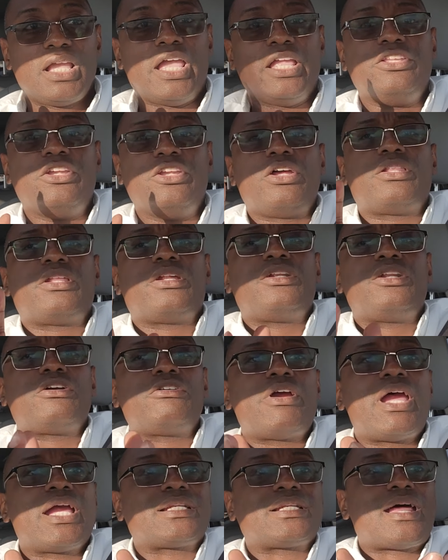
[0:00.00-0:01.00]
and you're the
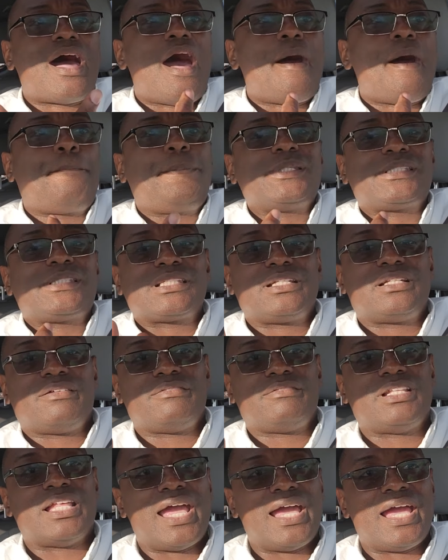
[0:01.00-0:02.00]
direct opposite
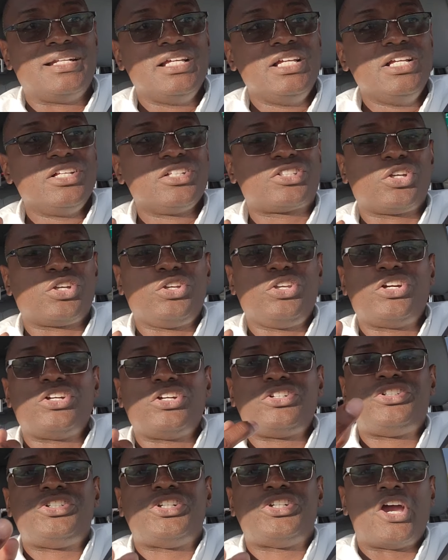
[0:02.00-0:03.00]
of that, so
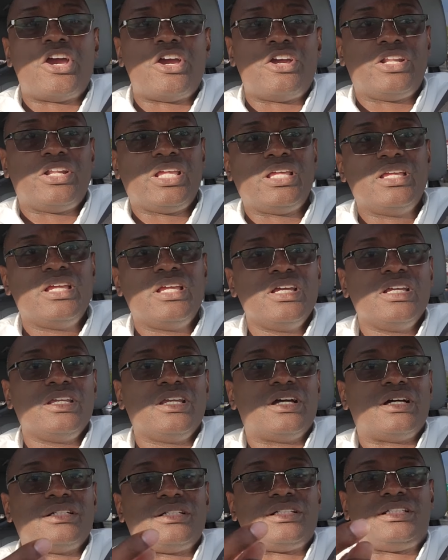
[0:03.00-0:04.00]
you're dirty,
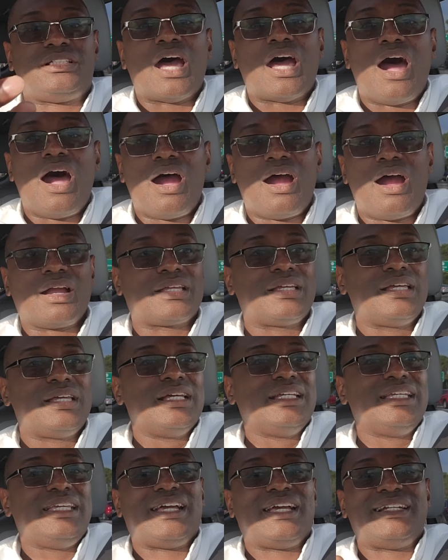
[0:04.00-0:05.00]
you're dark,
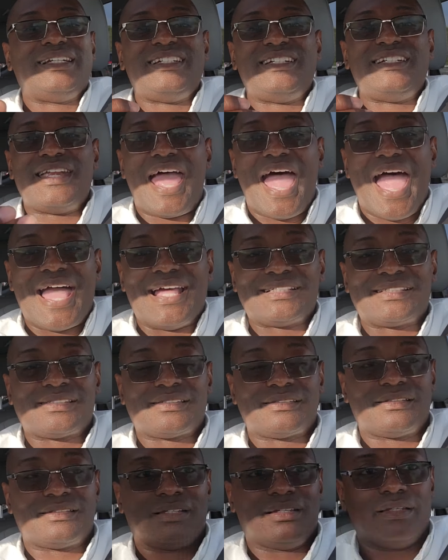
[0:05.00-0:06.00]
you're
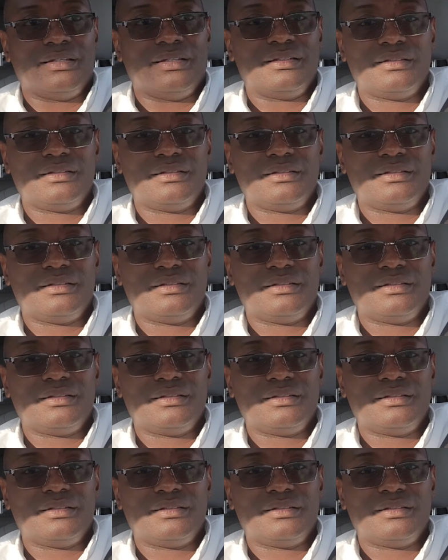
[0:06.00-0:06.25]
nasty.